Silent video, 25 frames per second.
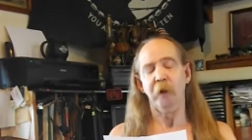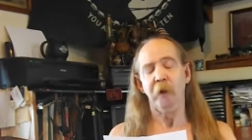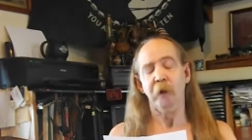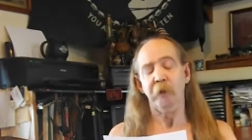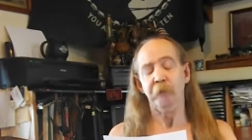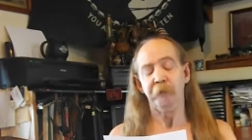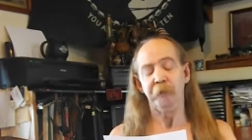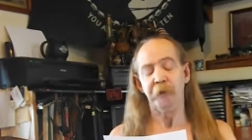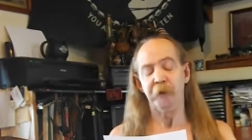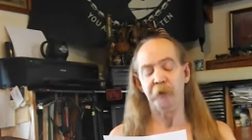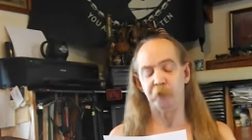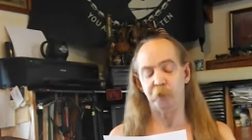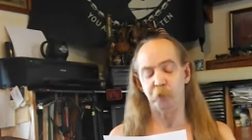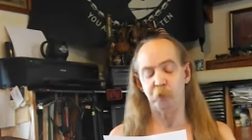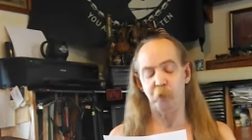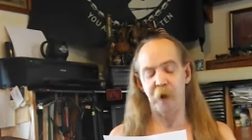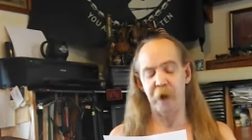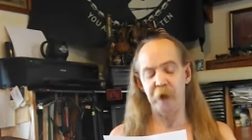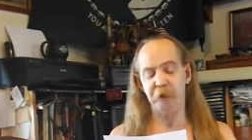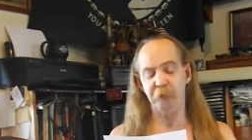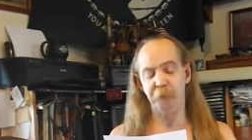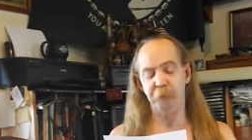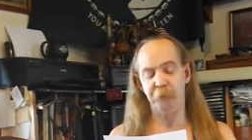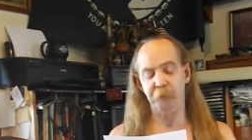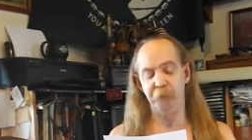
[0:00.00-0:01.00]
think
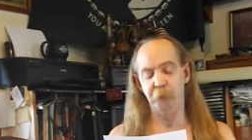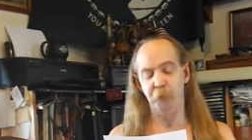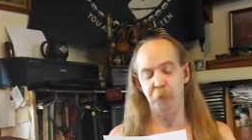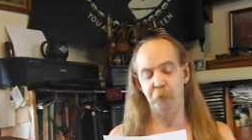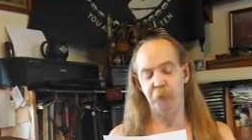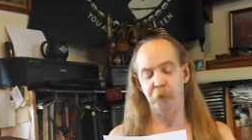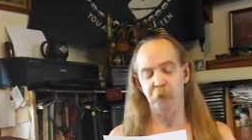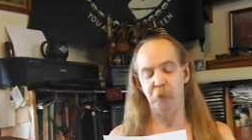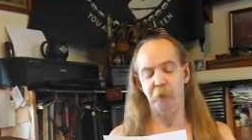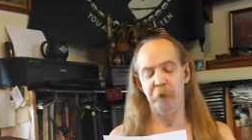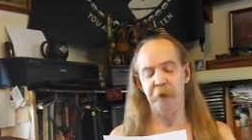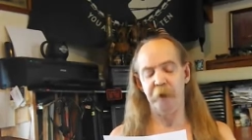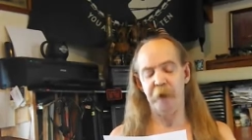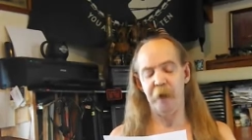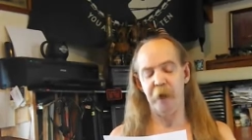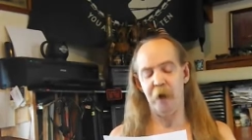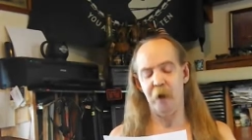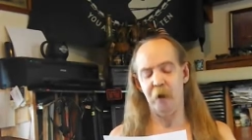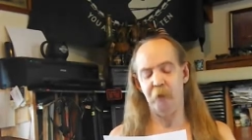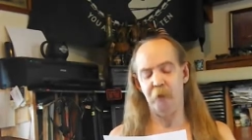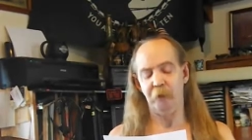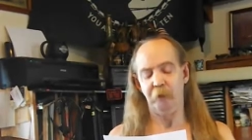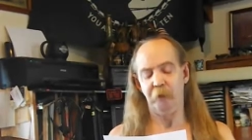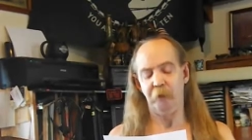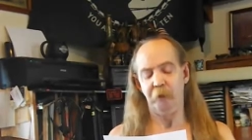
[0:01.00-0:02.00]
twice before going
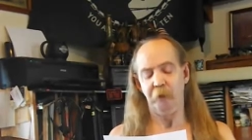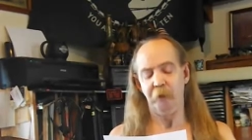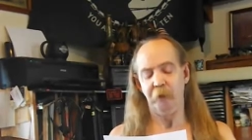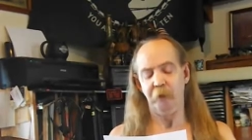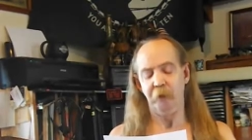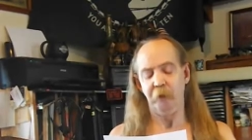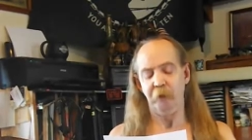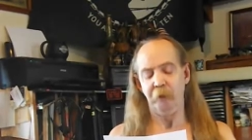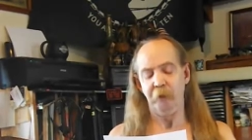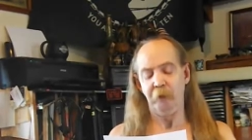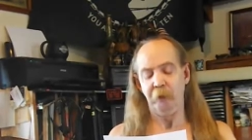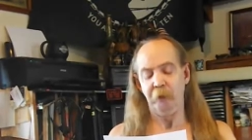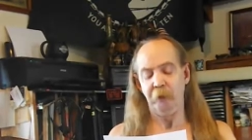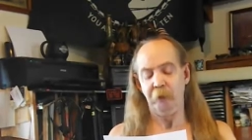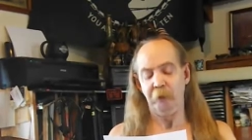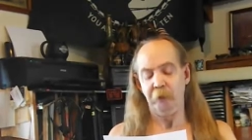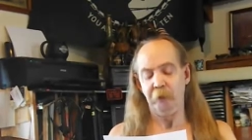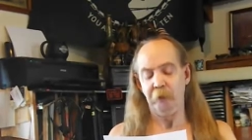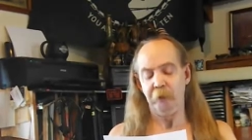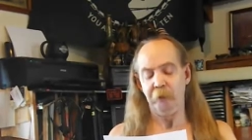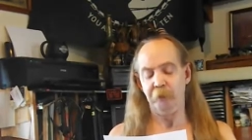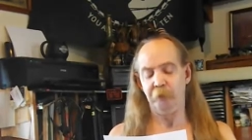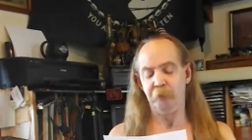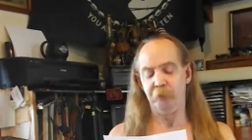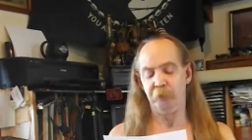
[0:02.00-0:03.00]
out
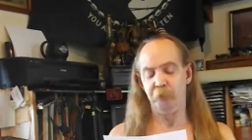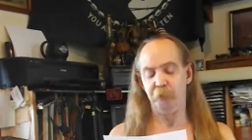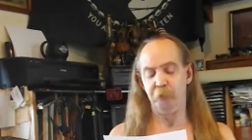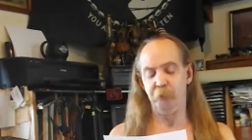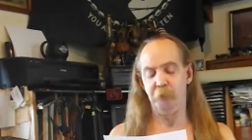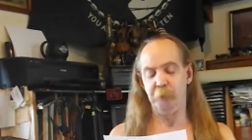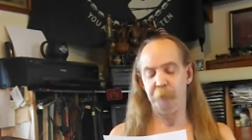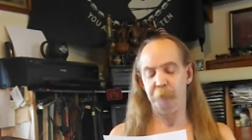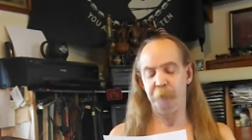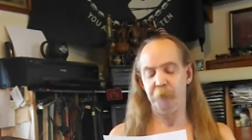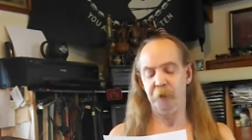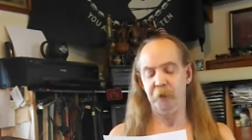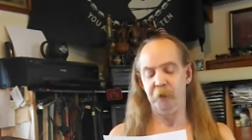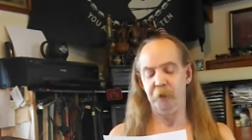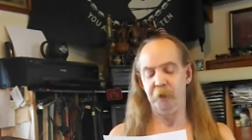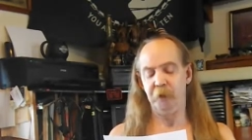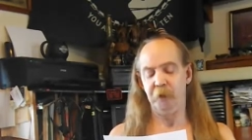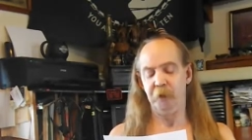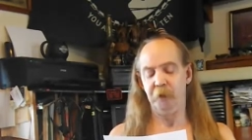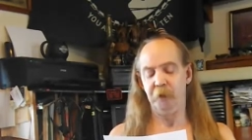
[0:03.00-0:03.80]
and disrupting